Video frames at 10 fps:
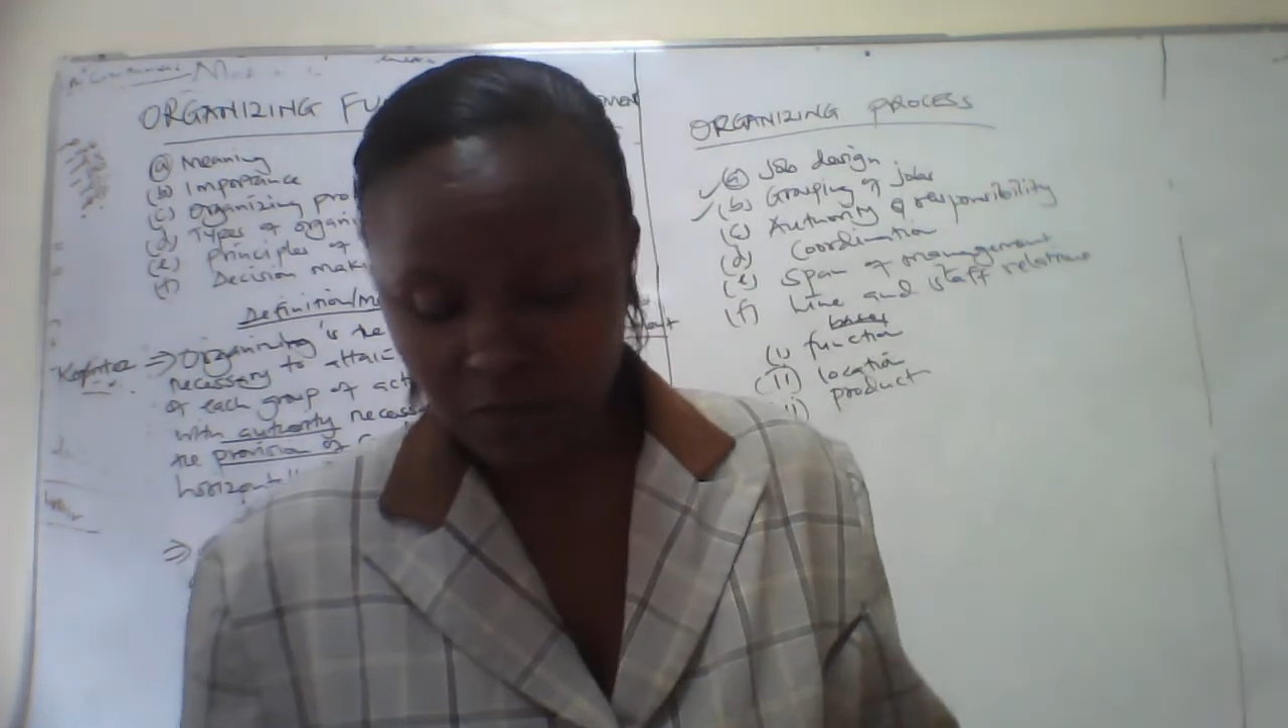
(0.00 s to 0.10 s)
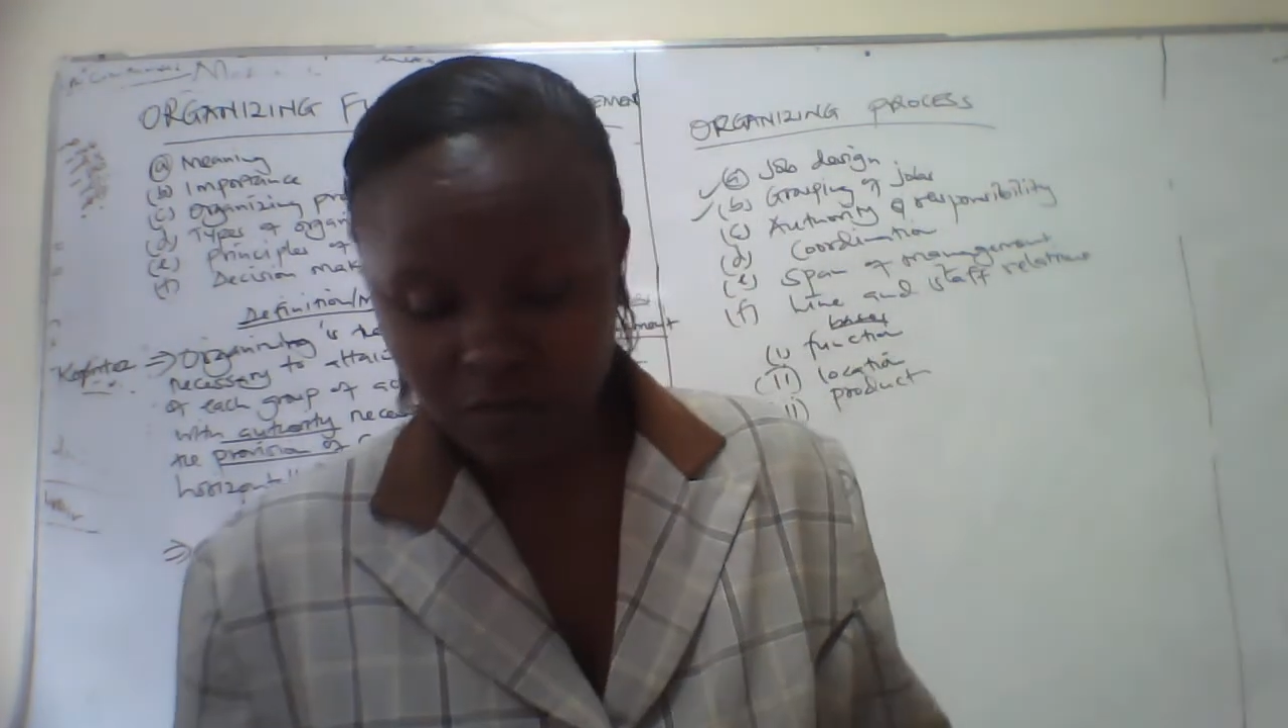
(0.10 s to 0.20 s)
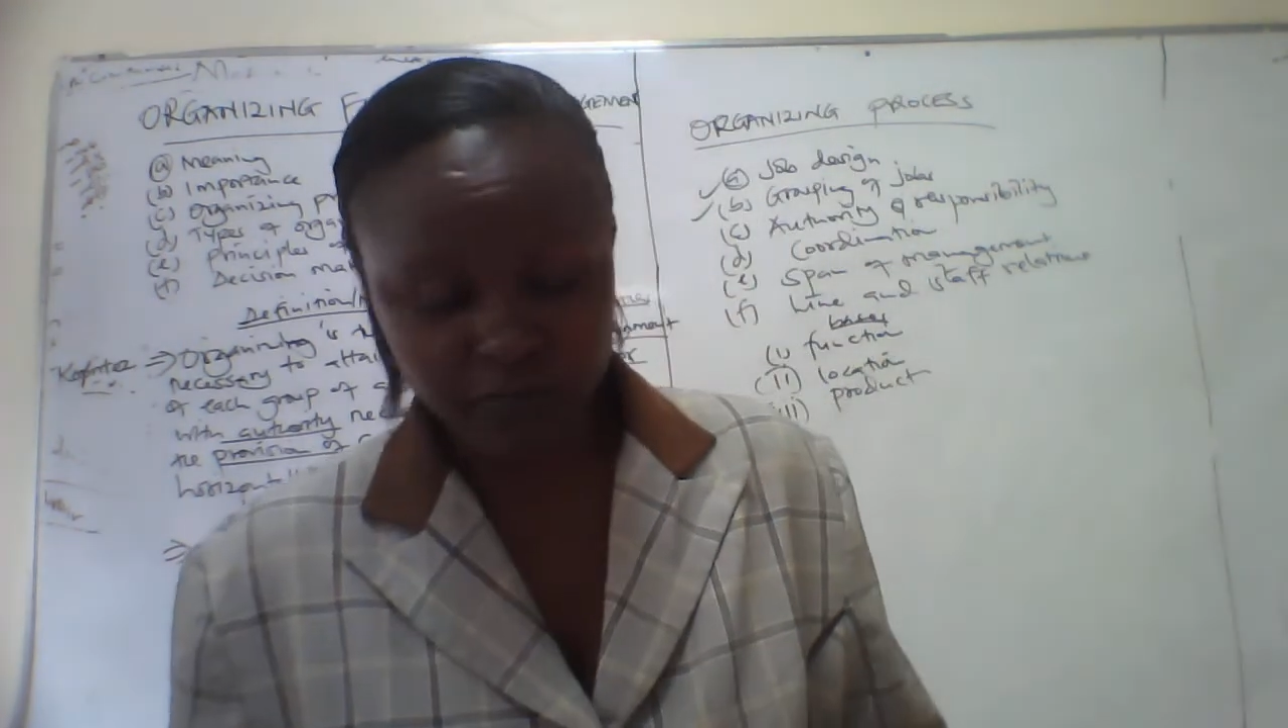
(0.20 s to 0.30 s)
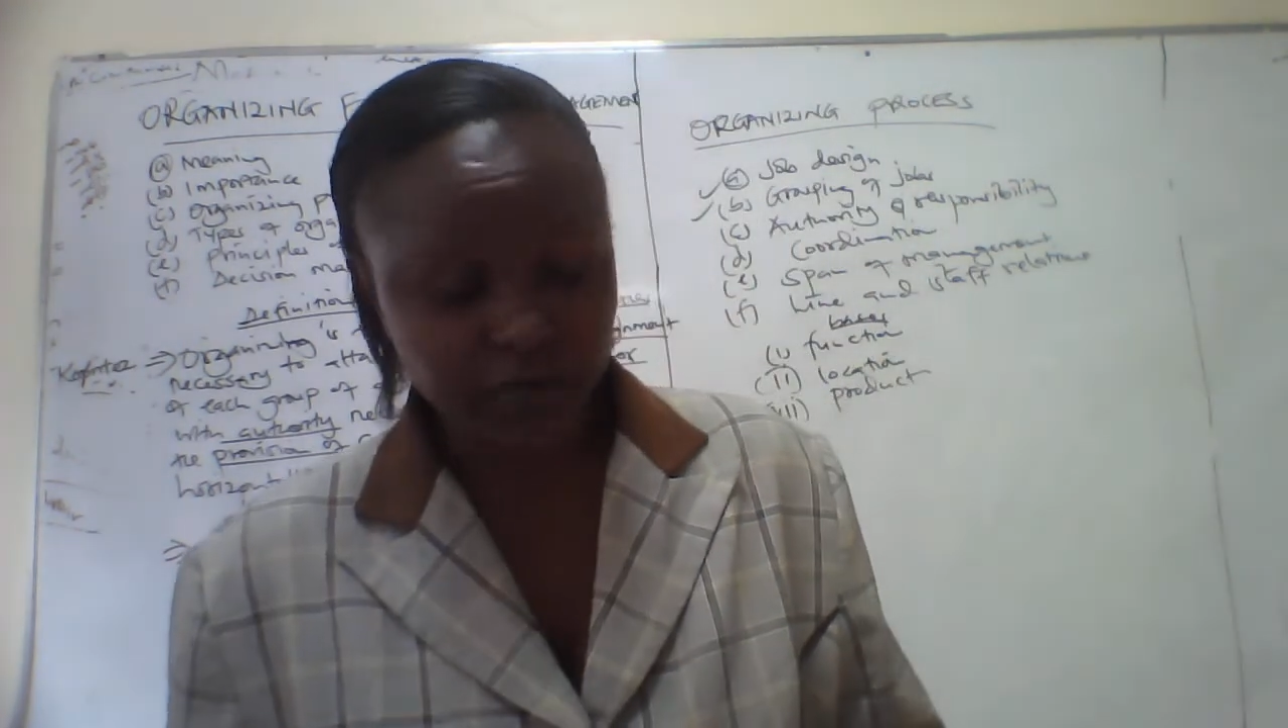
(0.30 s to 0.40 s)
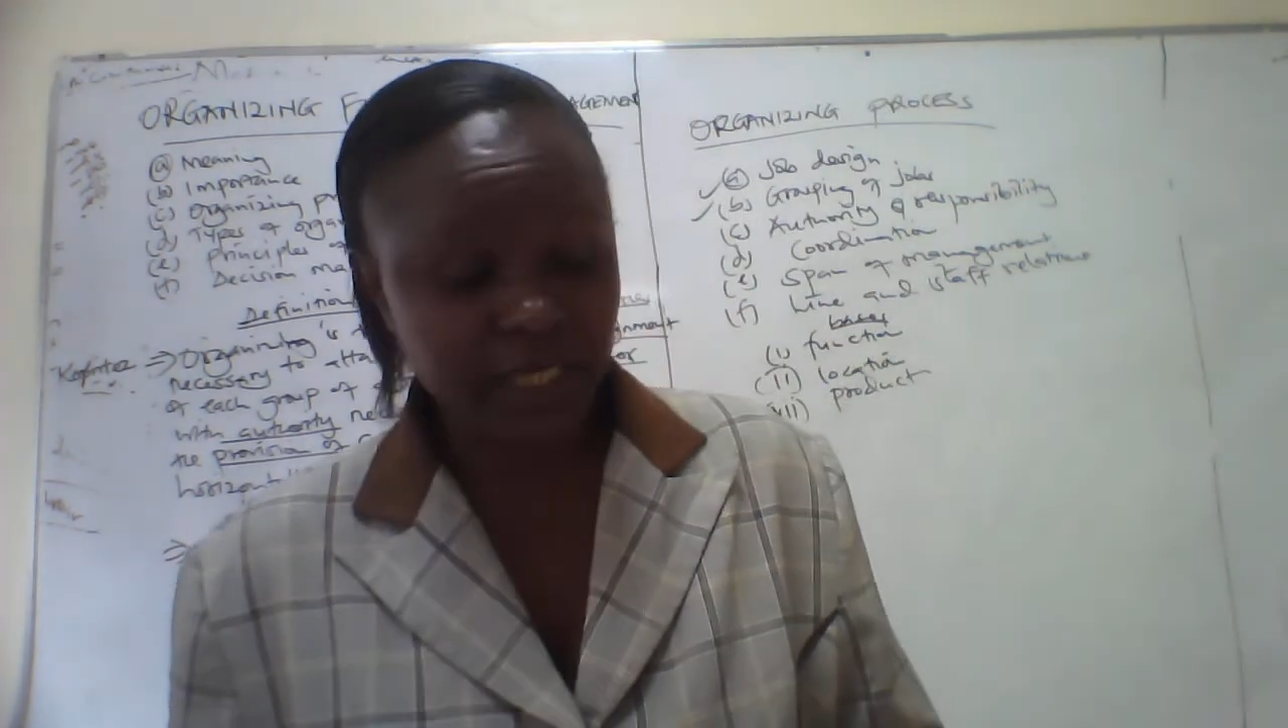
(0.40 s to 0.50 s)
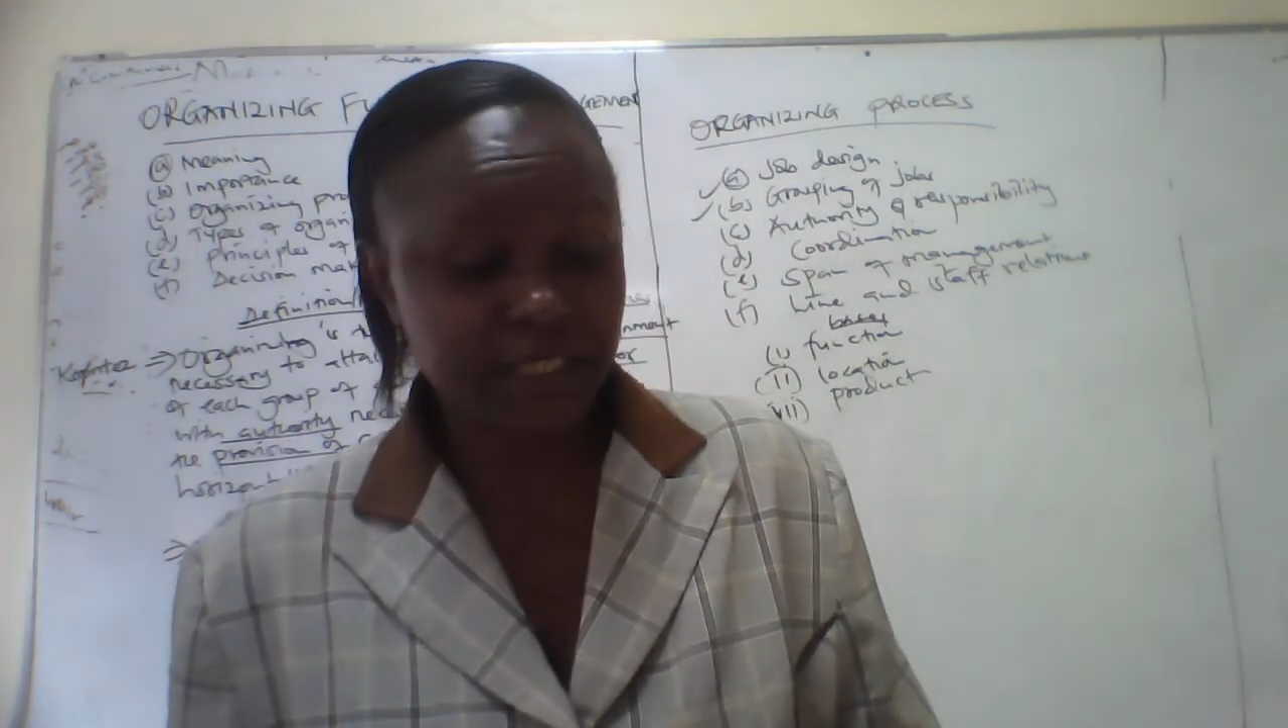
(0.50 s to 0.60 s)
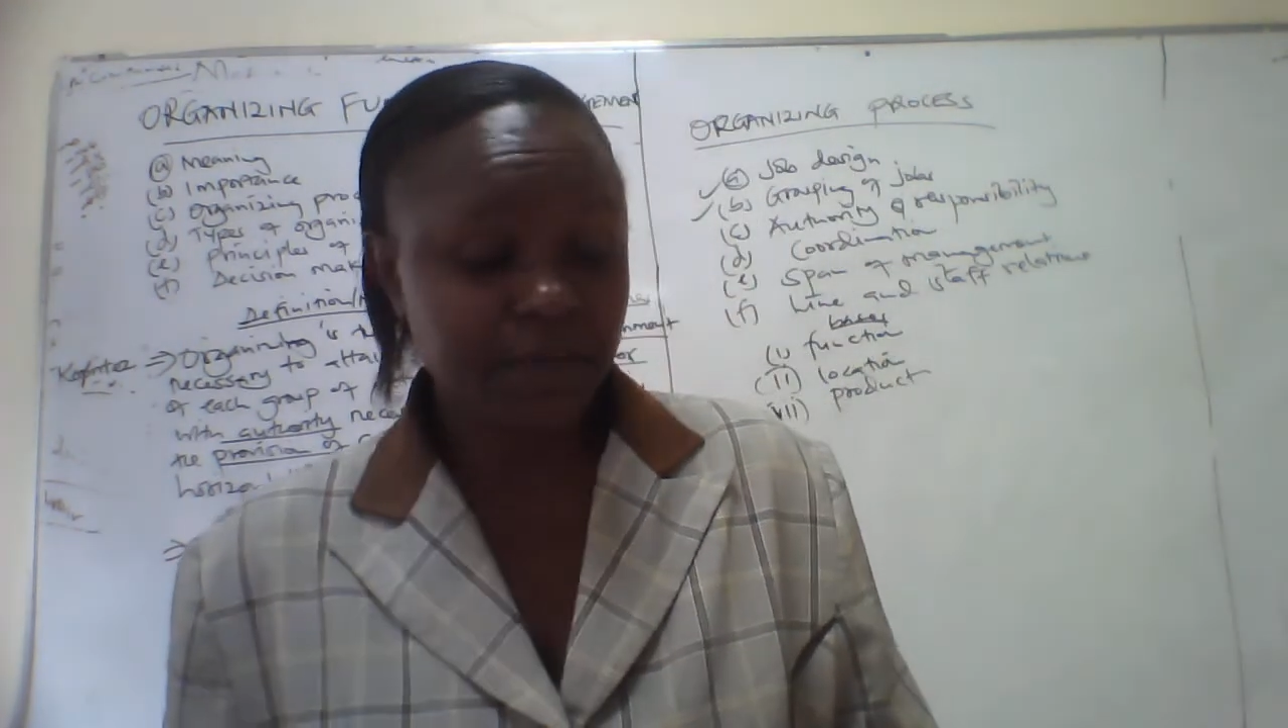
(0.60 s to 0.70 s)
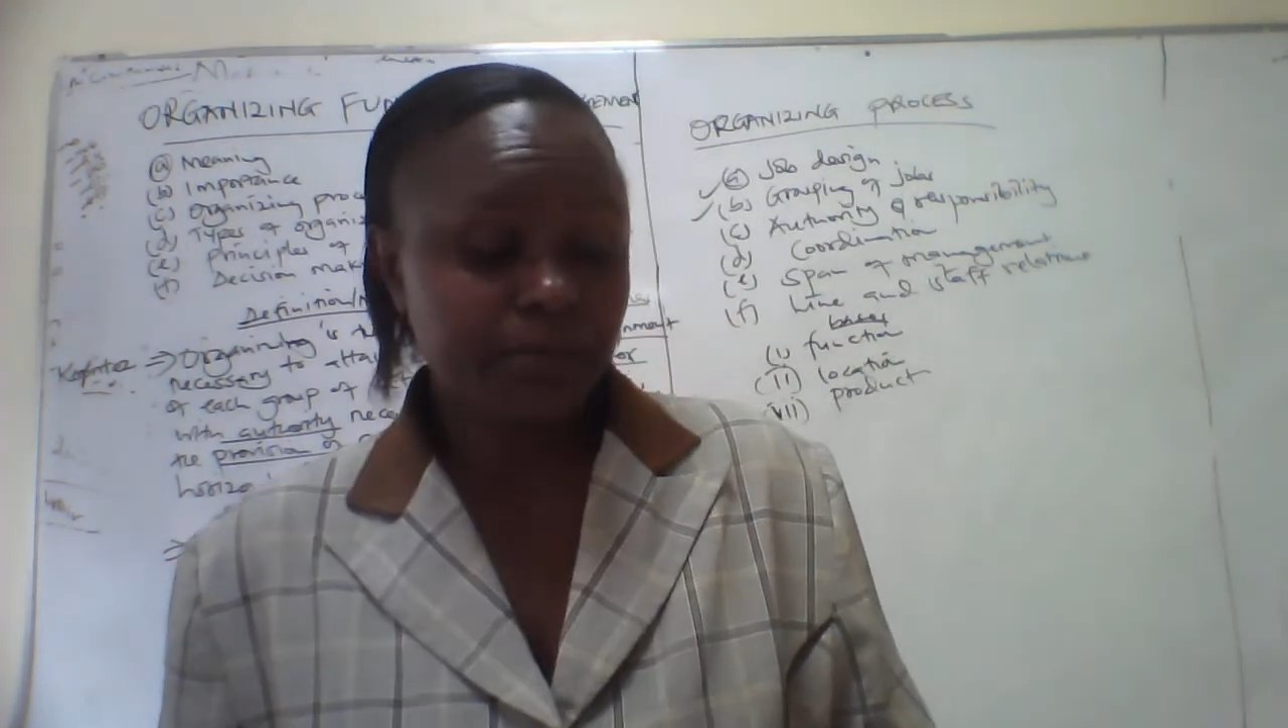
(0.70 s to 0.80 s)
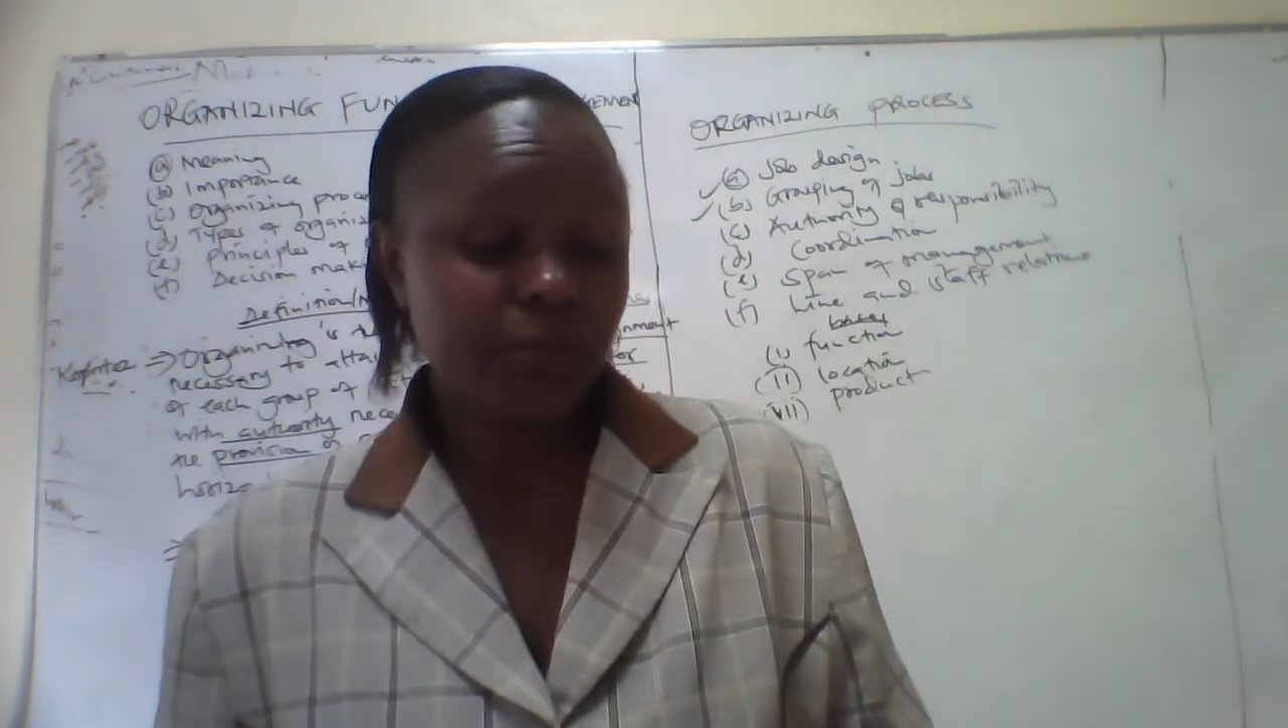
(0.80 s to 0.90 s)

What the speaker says: conflict.